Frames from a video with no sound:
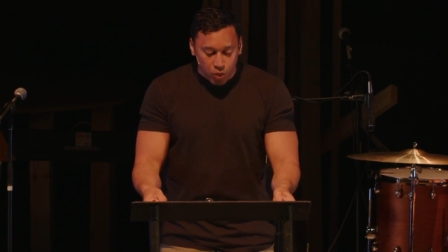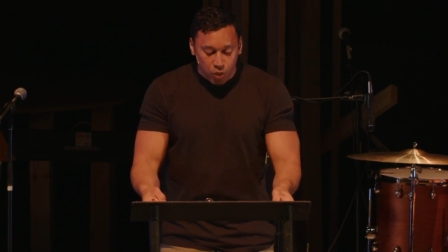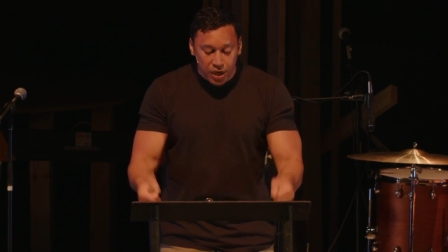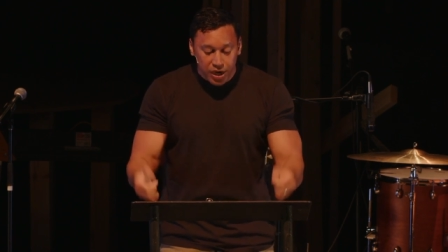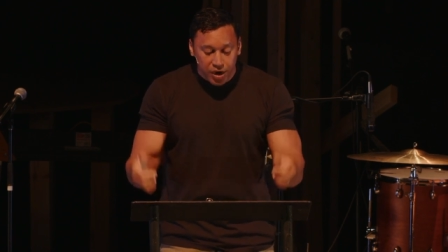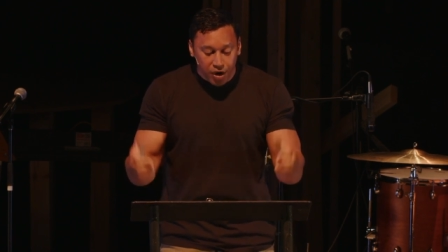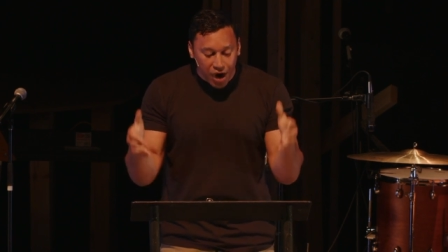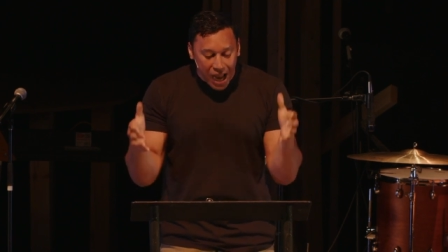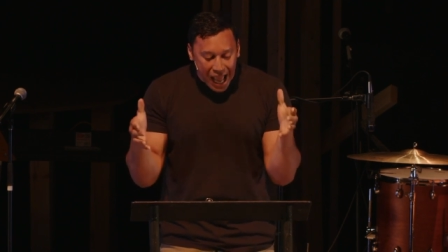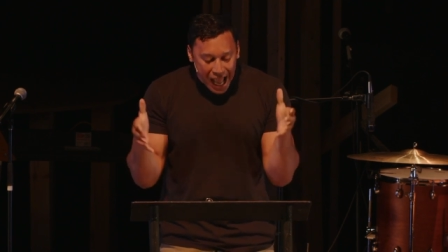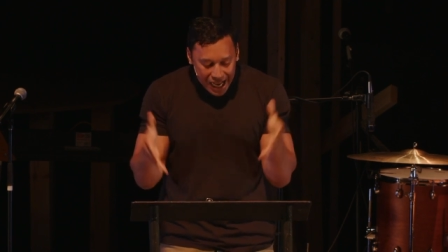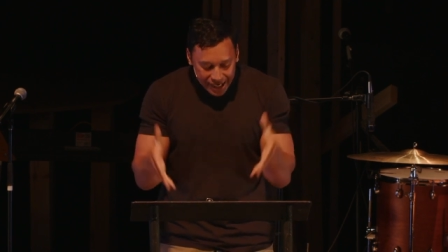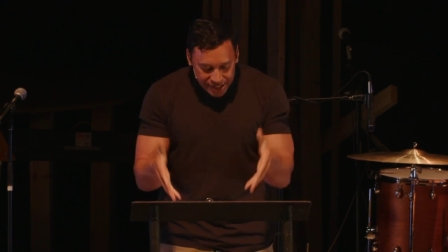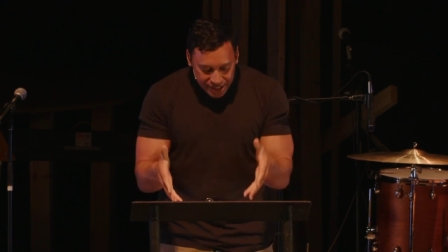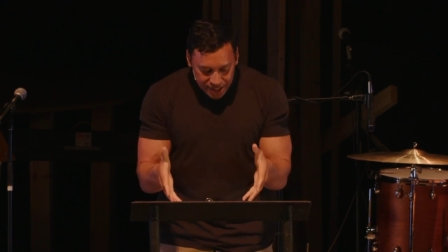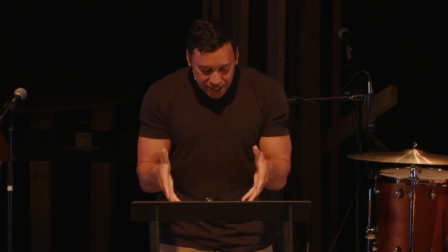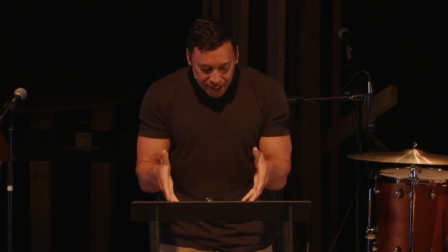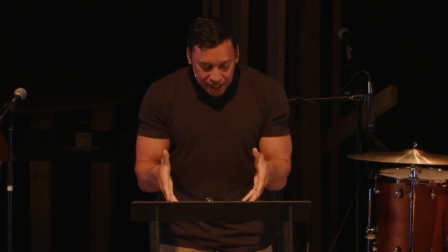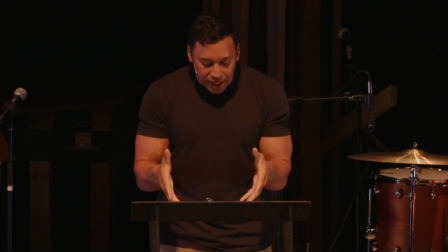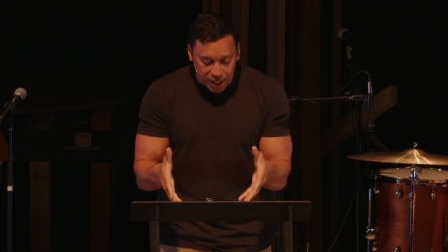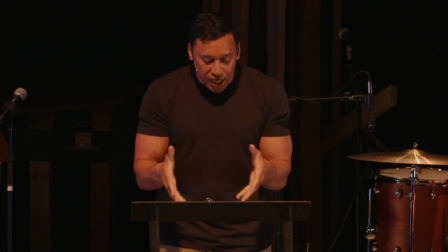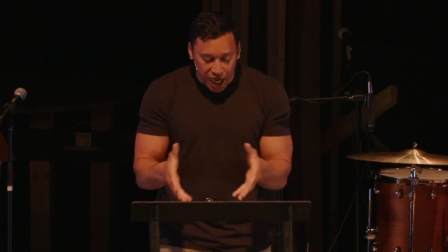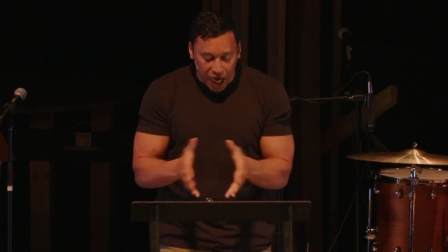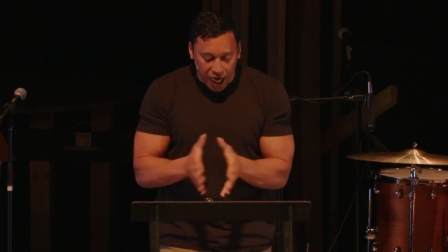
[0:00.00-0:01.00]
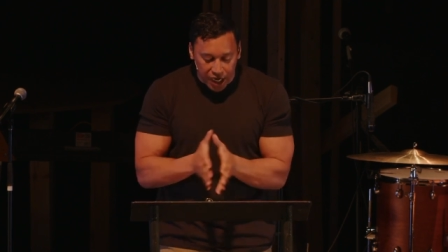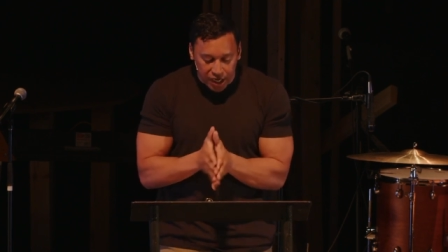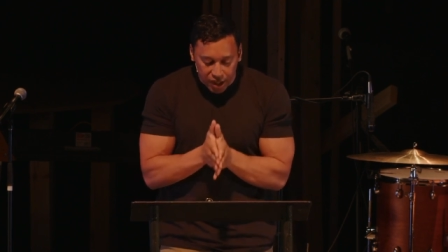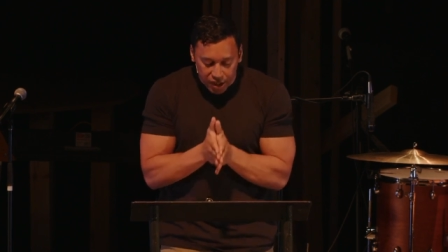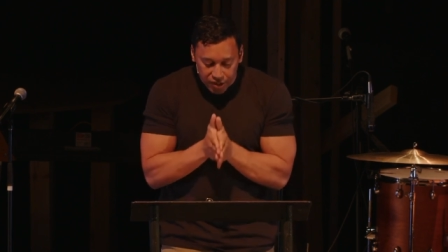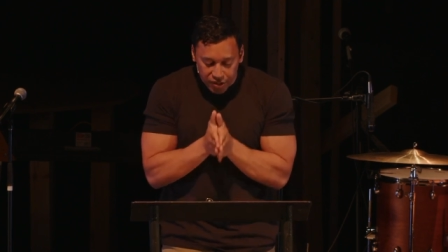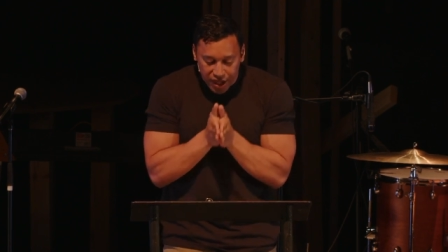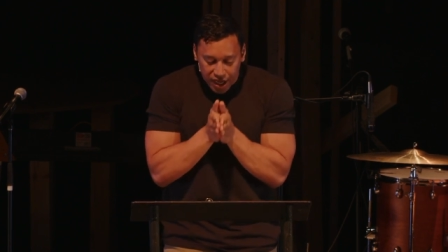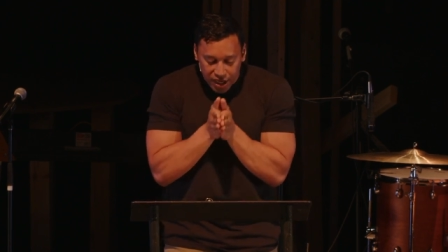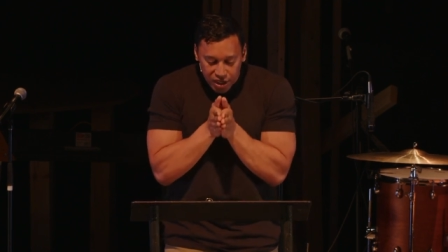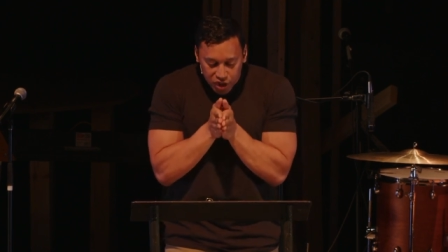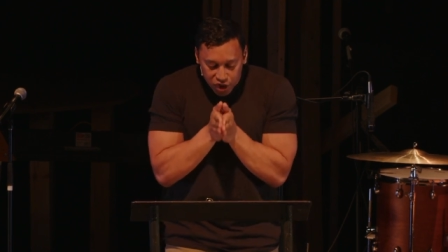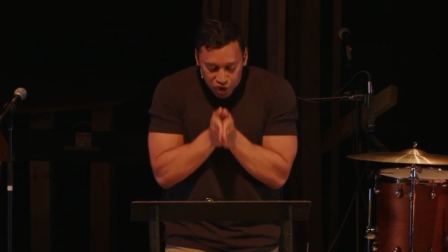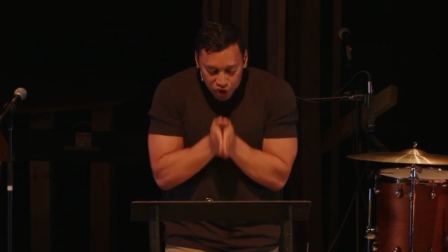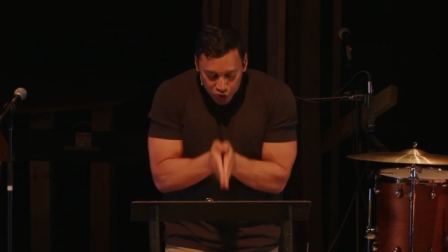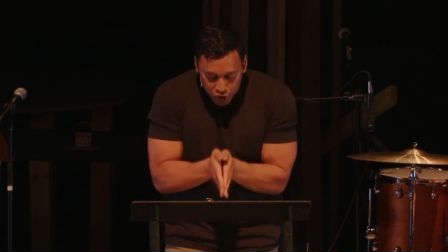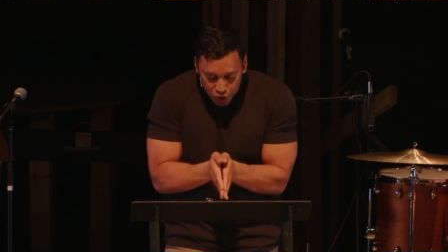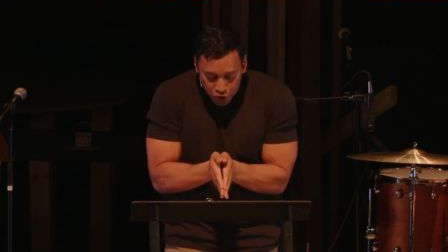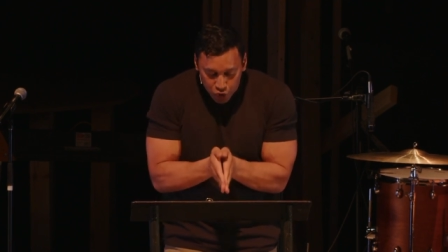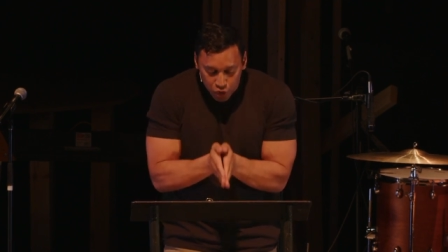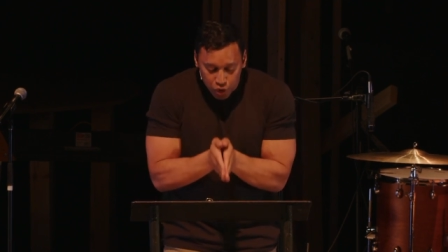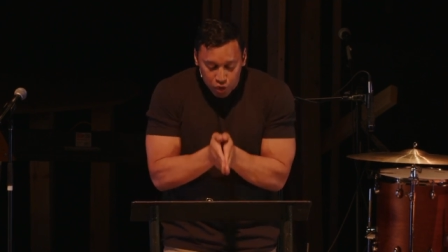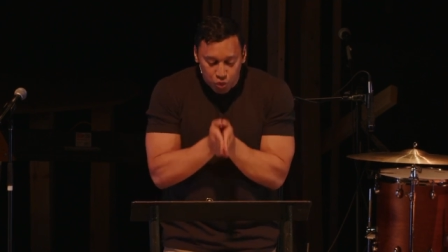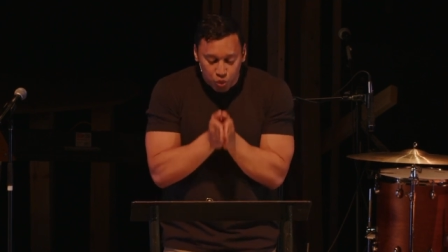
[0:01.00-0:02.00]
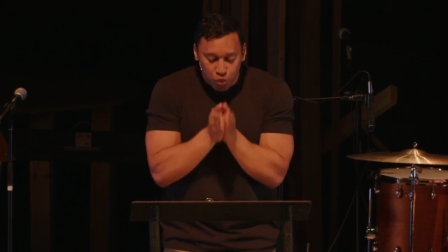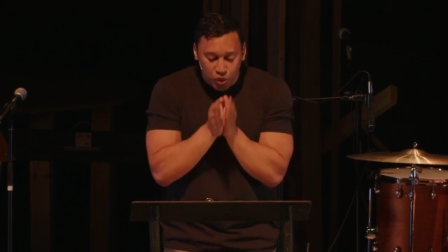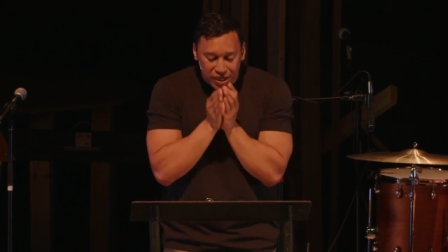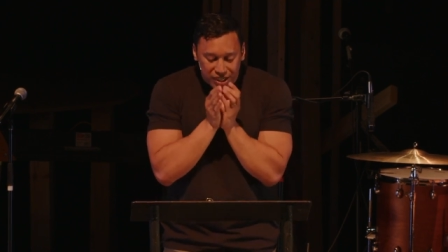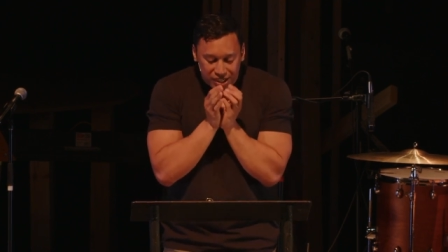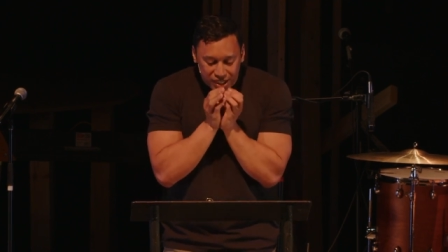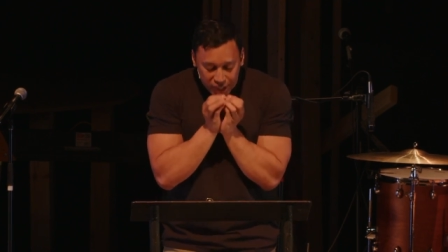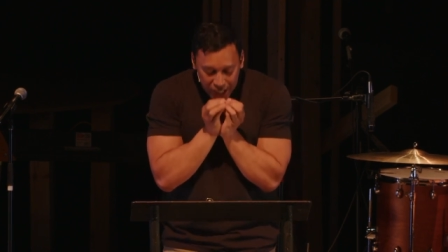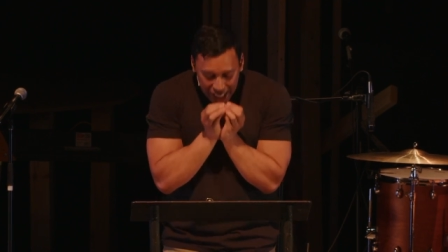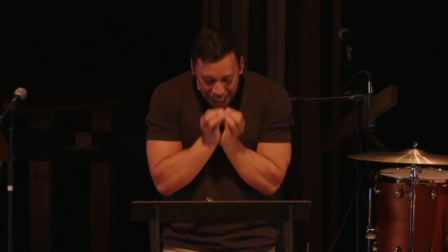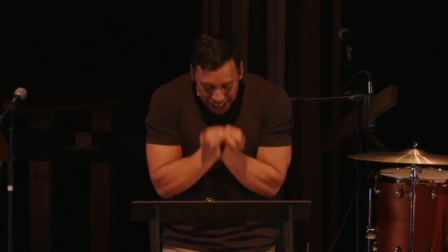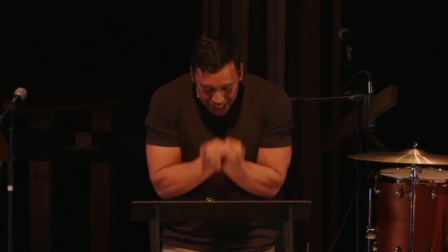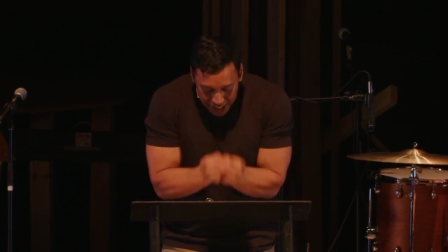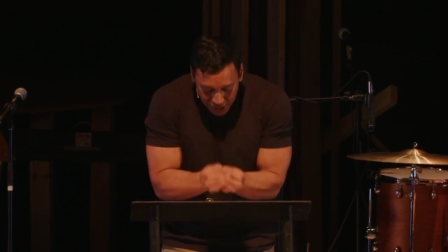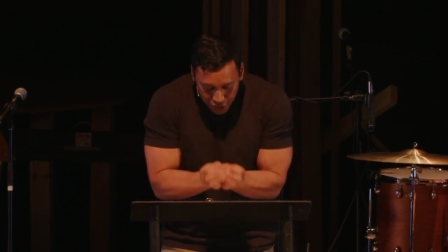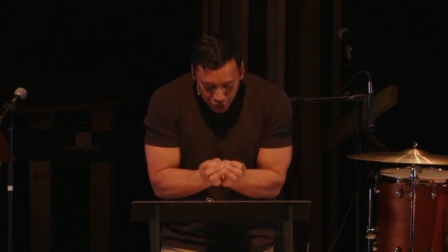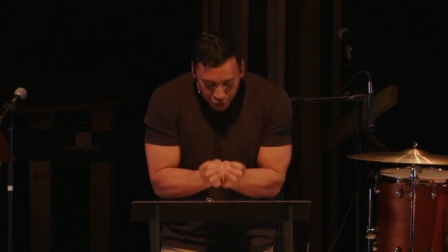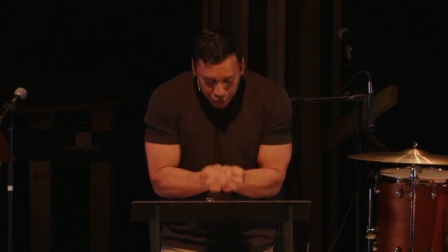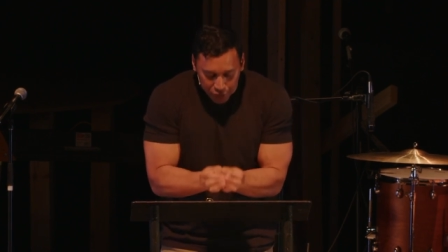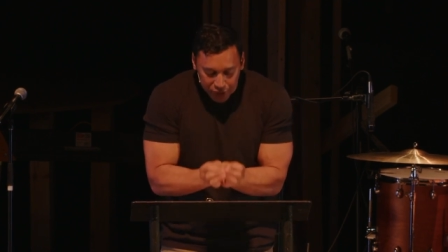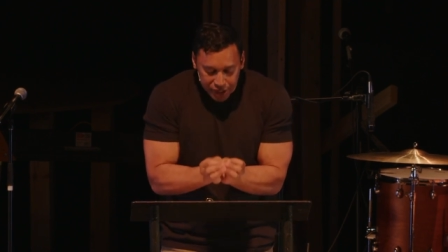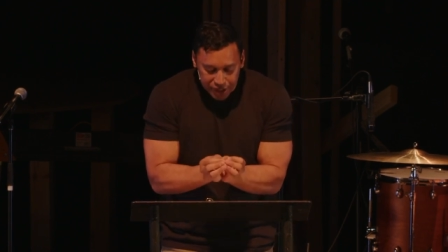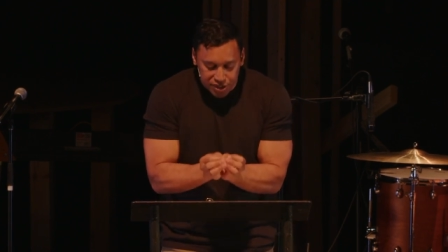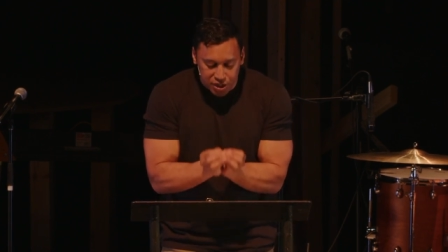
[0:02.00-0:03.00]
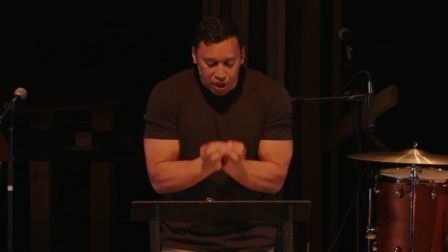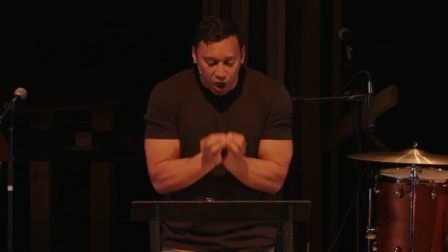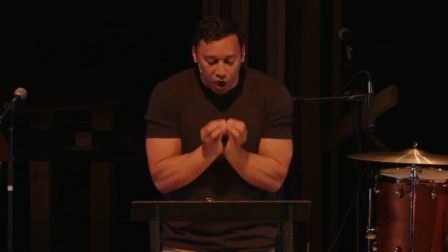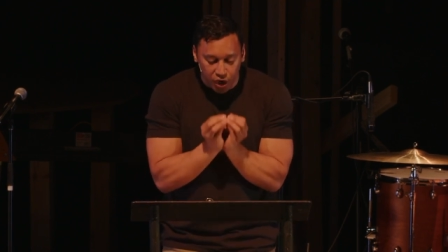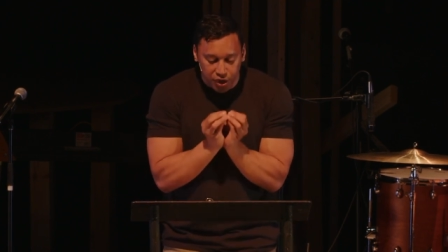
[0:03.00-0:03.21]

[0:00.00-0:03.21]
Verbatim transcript: We are asking, God, that you would increase